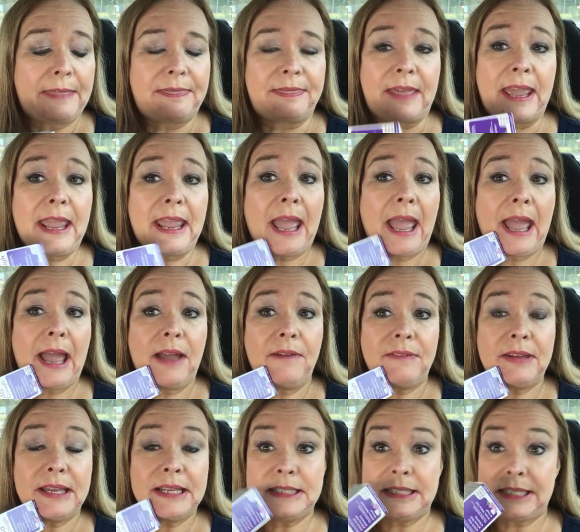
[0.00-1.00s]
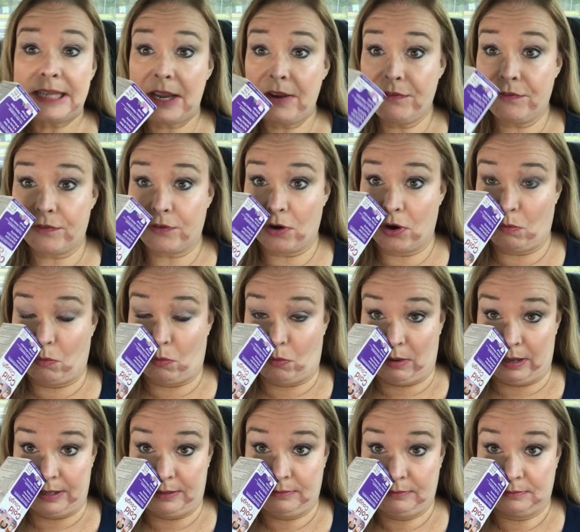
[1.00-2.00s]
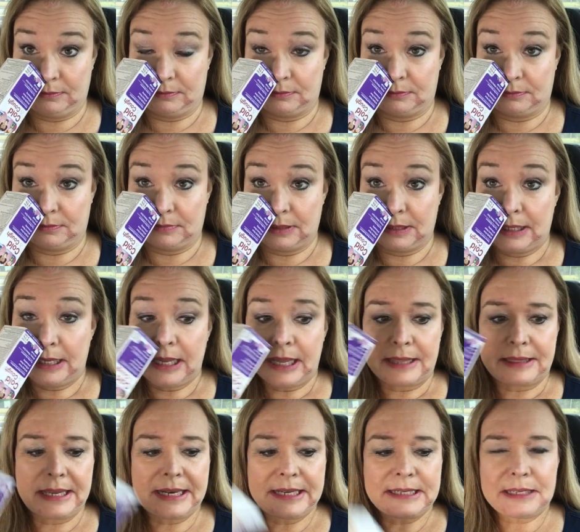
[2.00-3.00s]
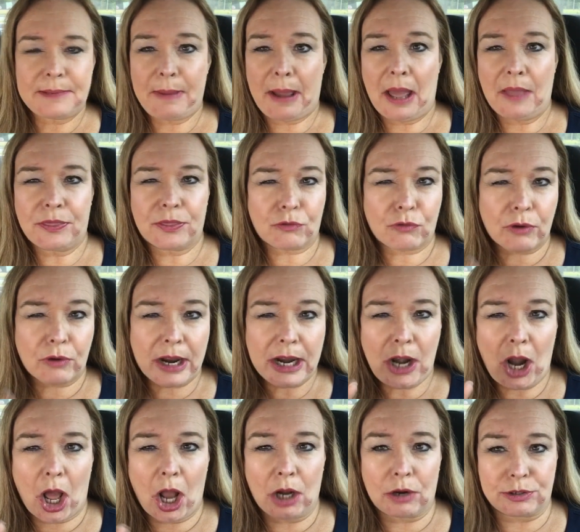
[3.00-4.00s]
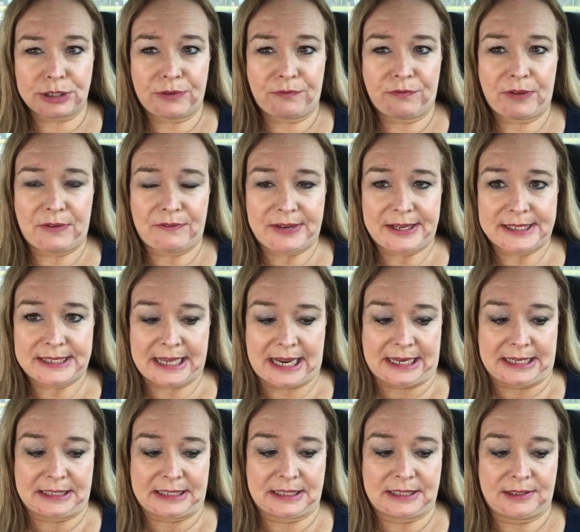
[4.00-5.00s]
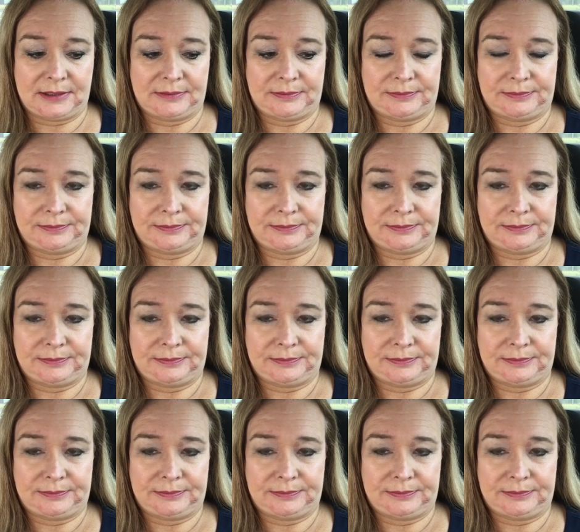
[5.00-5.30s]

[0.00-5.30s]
they have a different one that is about $3.50.